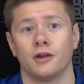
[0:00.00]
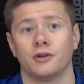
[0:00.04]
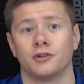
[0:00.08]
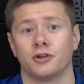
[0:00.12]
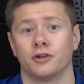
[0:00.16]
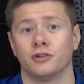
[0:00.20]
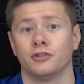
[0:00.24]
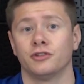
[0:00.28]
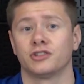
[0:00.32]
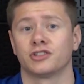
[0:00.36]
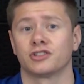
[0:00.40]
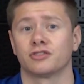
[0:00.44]

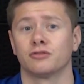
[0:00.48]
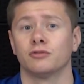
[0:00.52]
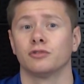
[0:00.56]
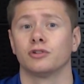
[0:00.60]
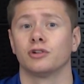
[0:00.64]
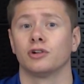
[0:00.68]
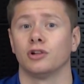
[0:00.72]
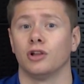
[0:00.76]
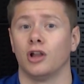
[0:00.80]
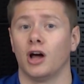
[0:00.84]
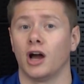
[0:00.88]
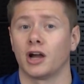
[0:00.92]
Turn the screw
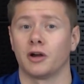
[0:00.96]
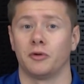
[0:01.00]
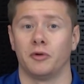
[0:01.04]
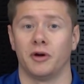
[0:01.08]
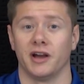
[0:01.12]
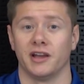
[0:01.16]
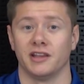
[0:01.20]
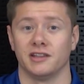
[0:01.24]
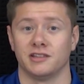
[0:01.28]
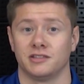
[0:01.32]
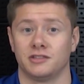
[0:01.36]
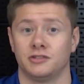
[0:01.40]

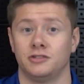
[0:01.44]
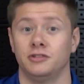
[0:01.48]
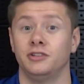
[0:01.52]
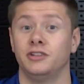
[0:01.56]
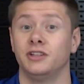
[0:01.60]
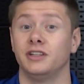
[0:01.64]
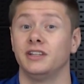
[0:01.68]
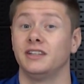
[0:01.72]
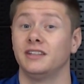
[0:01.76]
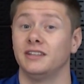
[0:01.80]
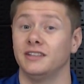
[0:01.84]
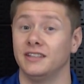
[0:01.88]
clockwise to
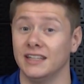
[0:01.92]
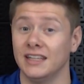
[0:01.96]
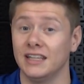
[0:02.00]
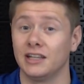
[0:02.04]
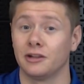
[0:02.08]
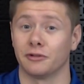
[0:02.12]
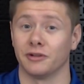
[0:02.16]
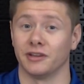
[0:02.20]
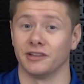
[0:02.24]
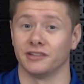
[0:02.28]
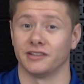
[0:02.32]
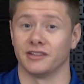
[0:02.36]

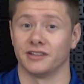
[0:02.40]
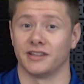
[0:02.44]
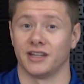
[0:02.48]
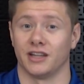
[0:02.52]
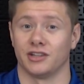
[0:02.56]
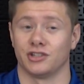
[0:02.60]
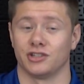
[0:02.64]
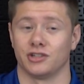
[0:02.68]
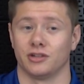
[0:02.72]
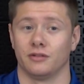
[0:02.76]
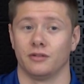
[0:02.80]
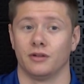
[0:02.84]
decrease the
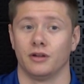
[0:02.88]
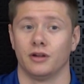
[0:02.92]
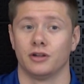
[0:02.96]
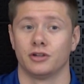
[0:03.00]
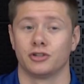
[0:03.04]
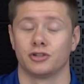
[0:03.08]
tension.